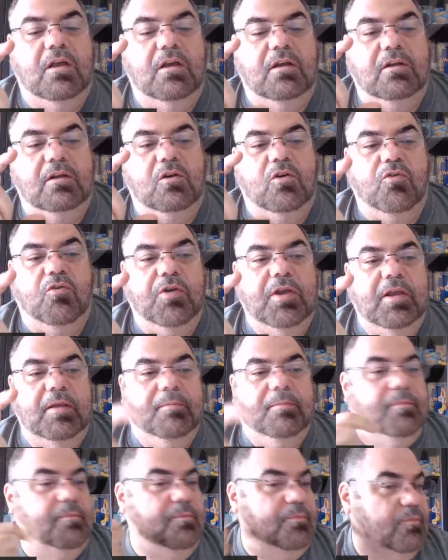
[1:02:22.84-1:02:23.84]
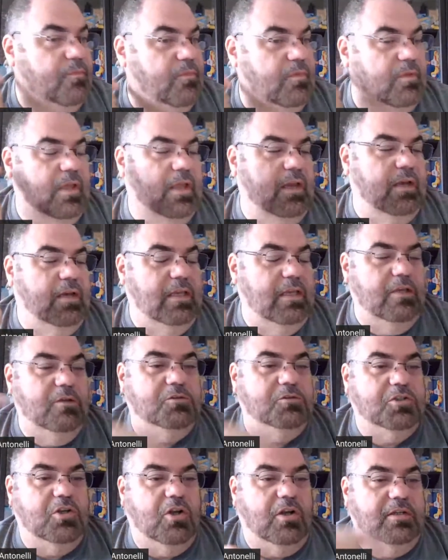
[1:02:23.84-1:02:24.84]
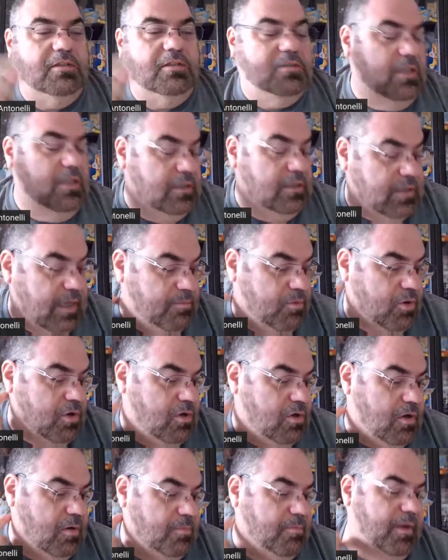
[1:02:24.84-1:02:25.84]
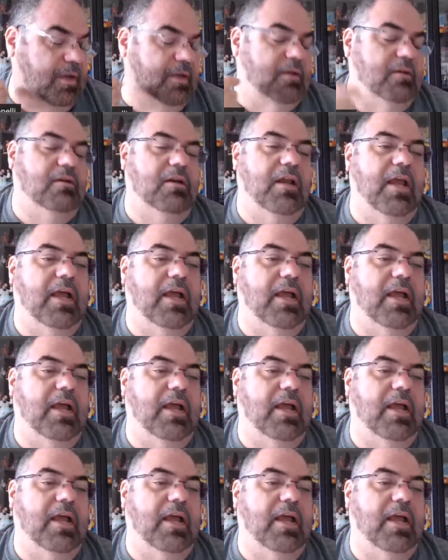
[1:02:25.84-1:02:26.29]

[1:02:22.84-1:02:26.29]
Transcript: cream, and he used it on his knees. I put it on my neck.